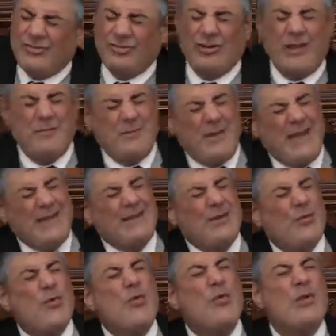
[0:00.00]
Hashem made
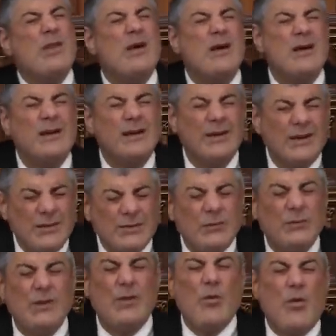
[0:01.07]
a rule
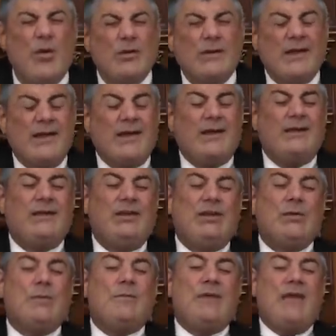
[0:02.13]
to the water,
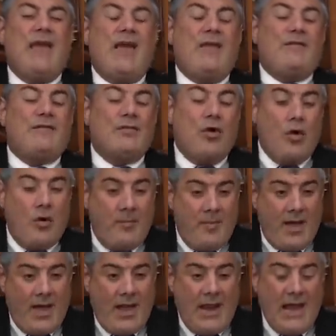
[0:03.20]
you behave
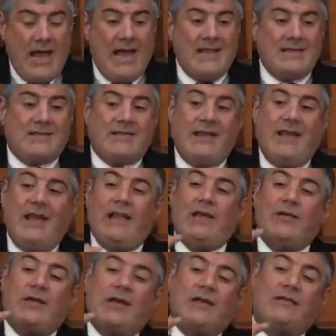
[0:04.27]
normal until
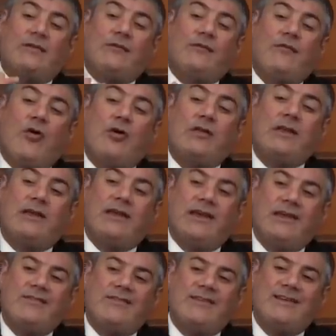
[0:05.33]
you get to four
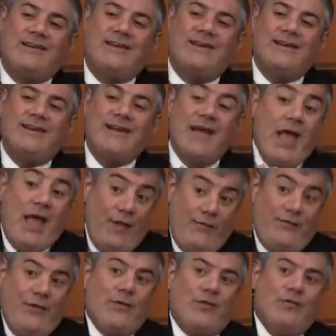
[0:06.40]
degrees.
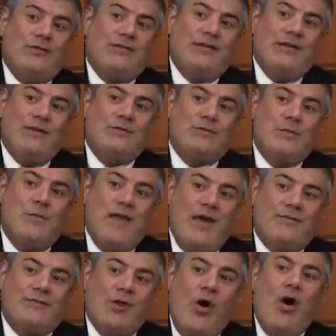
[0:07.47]
If you continue to
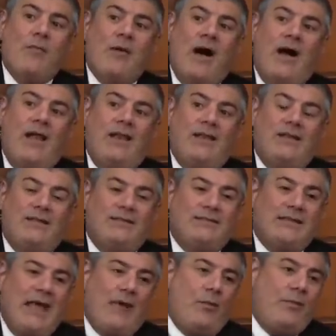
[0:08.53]
behave normal,
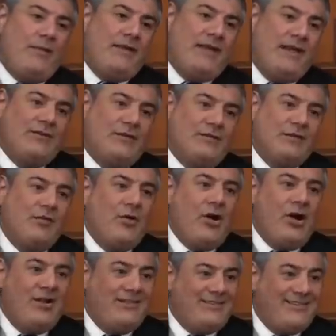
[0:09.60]
that will be the end of the
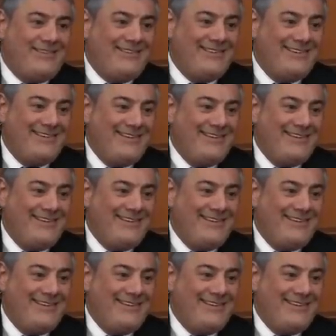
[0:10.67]
world.